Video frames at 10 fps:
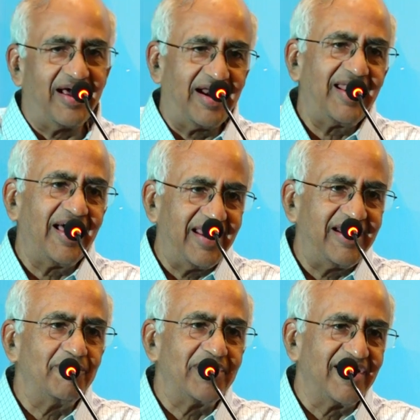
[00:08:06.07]
and
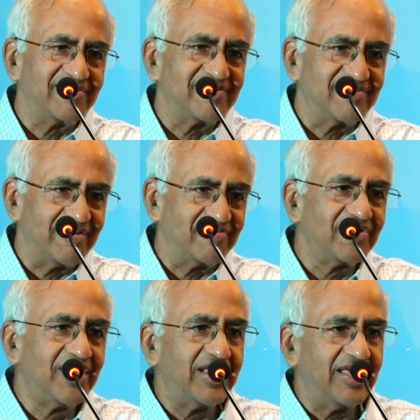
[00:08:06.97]
IIT Madras itself,
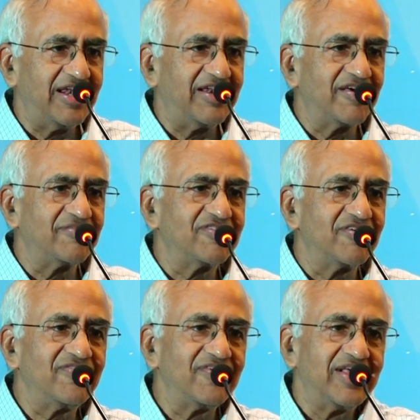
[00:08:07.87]
in terms
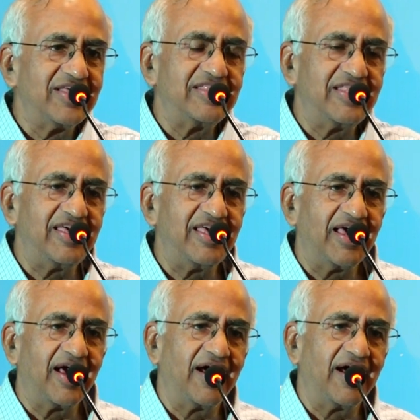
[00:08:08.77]
of the,